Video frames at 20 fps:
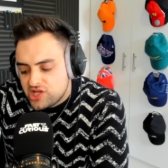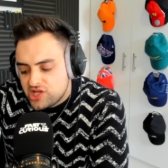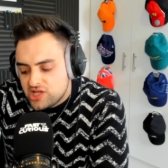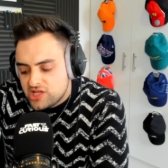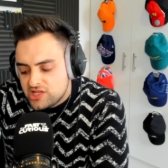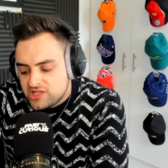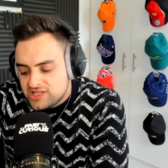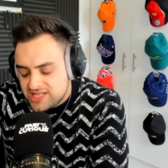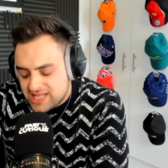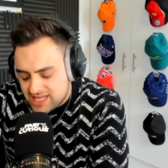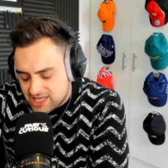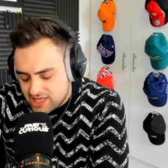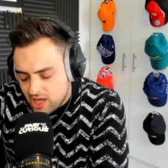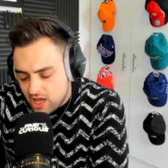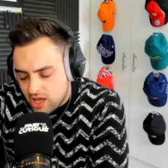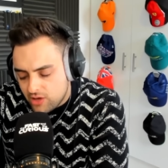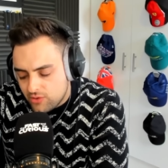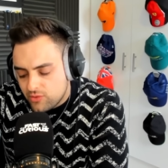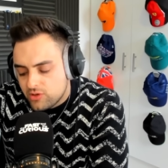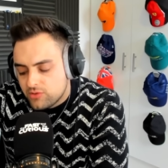
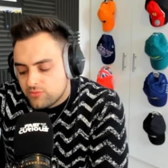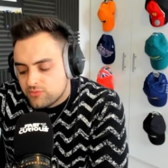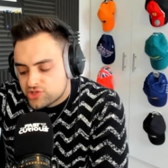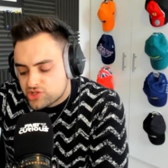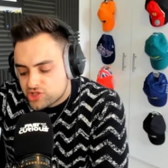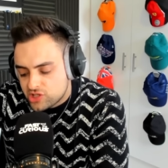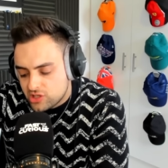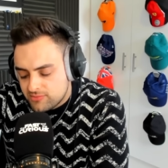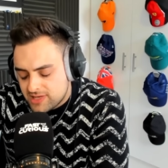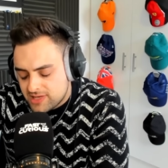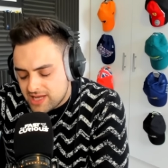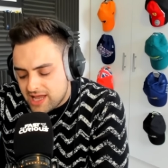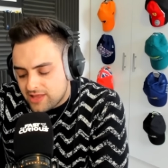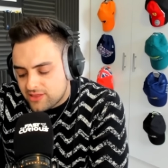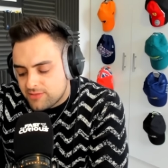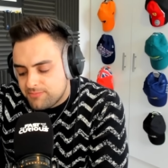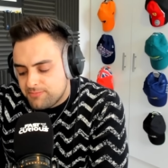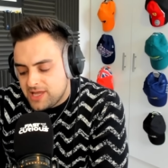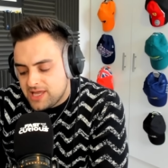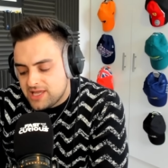Nico was coming out
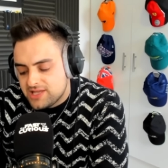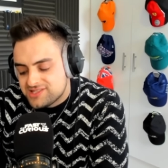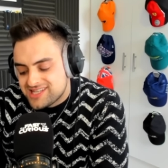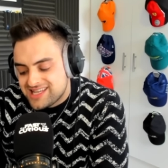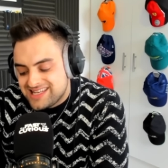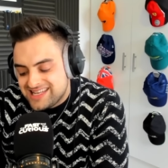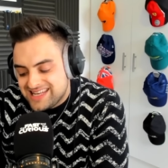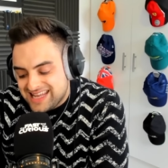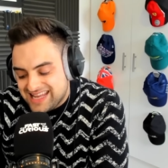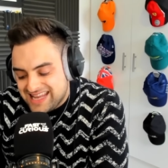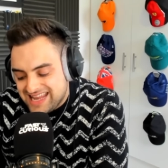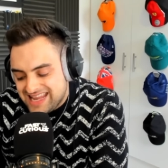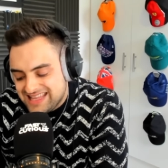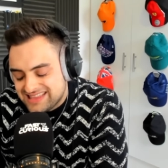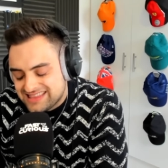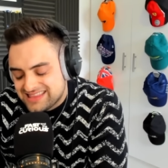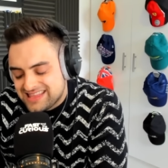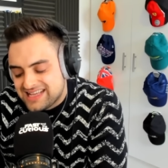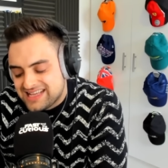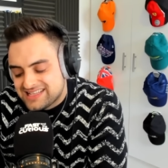the pits and
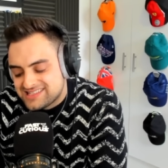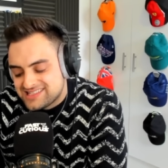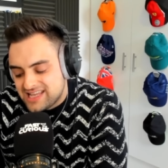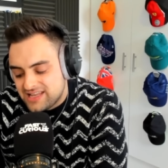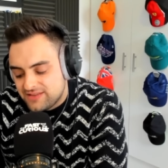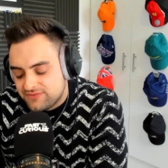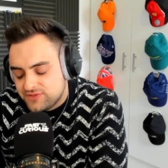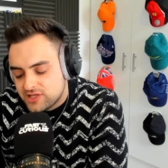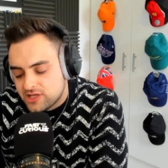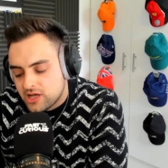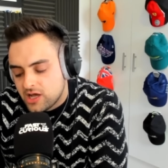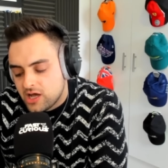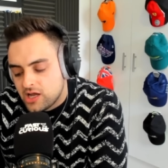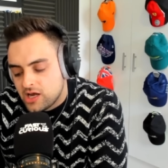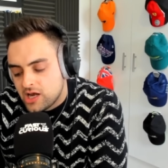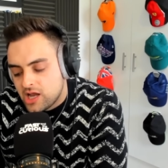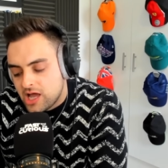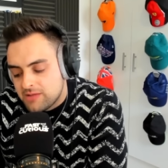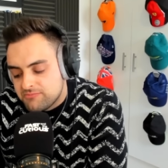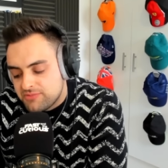hit that safety car
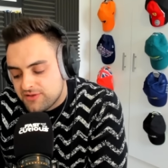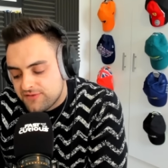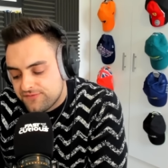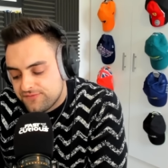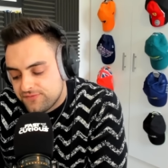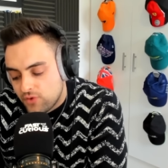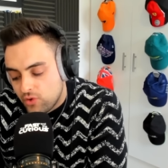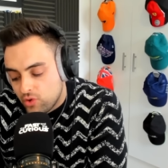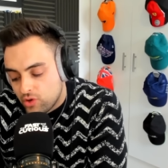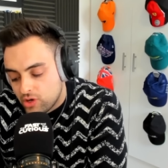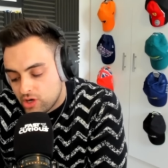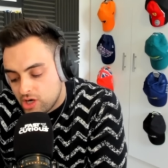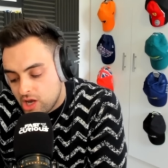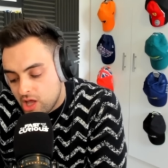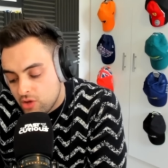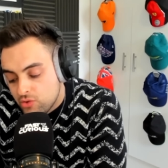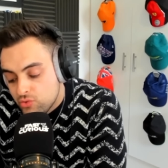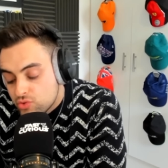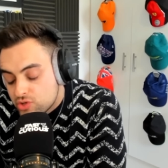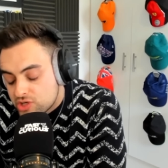line before
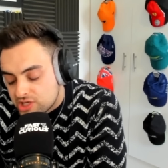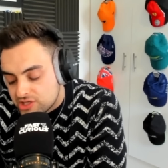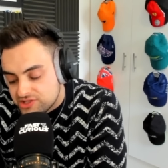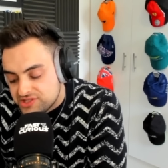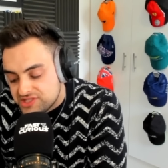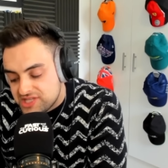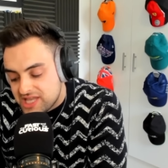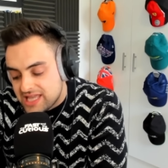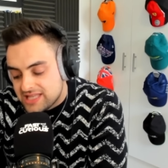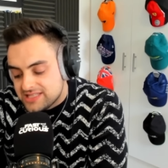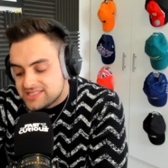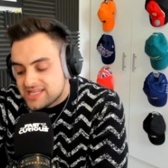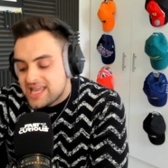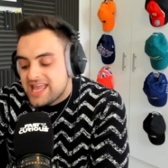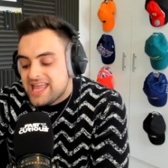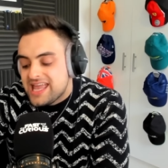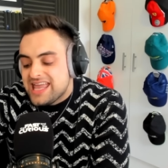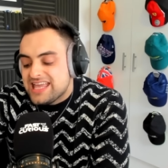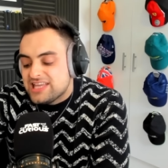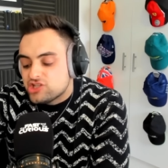Logan did,
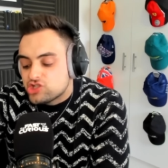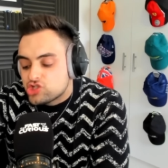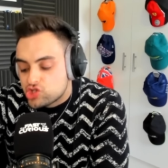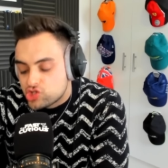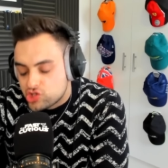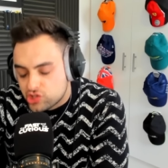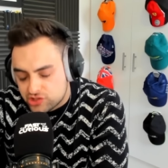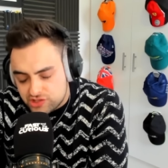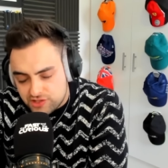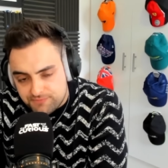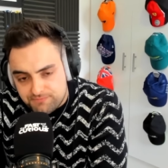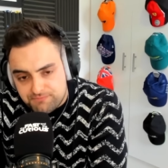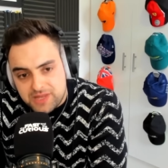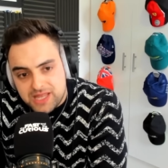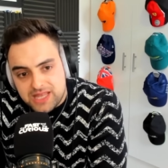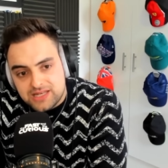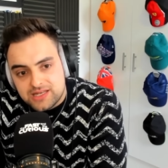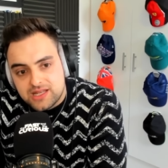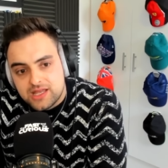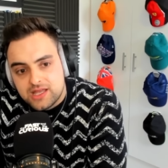it should have
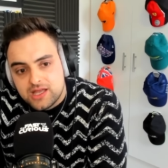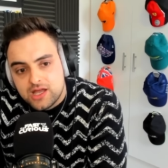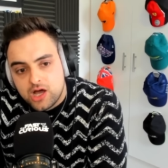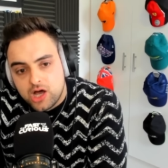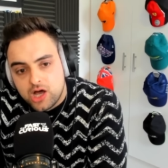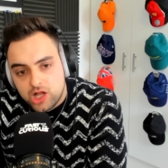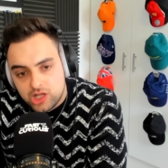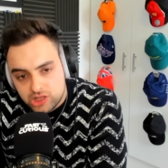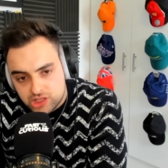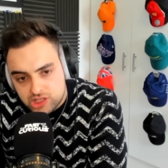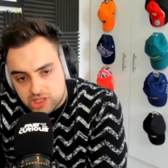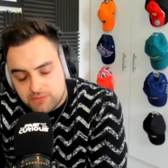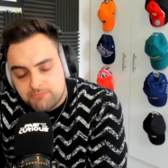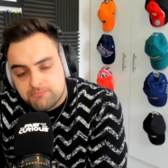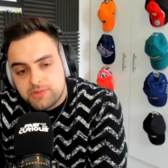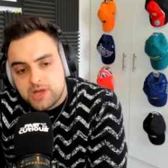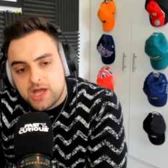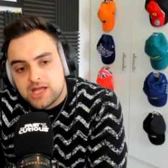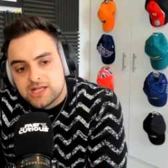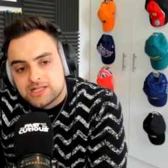been
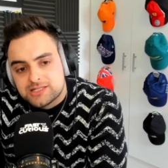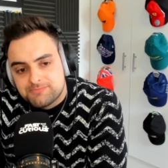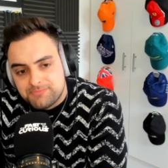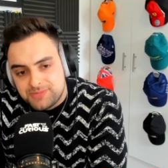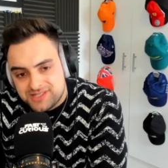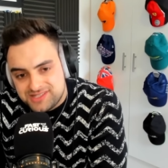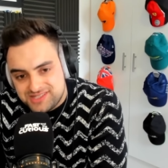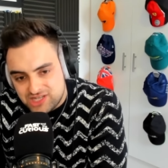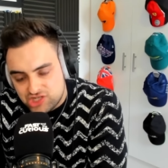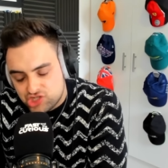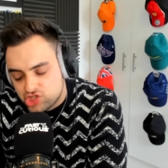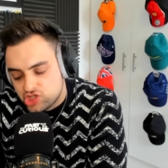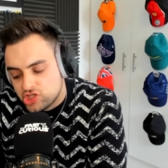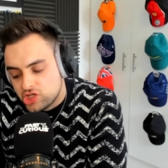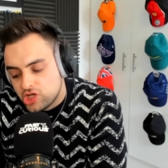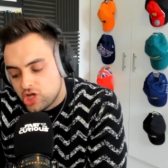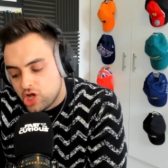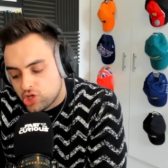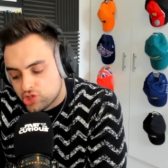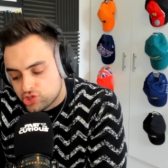Hulkenberg's
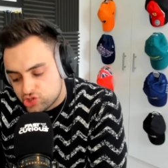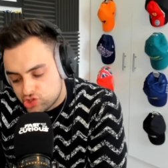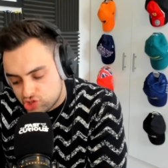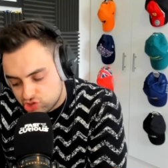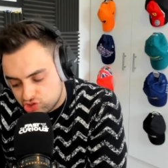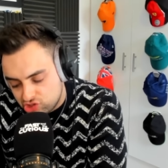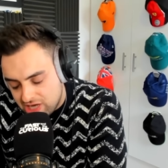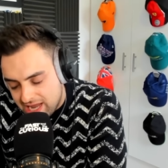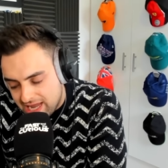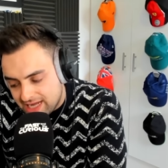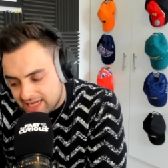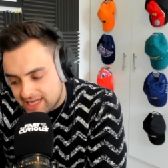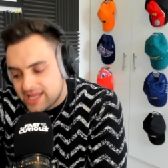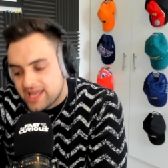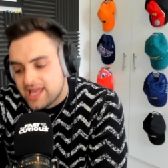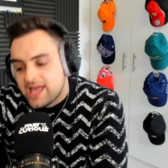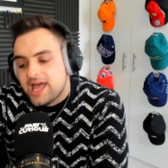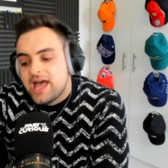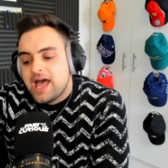position on track.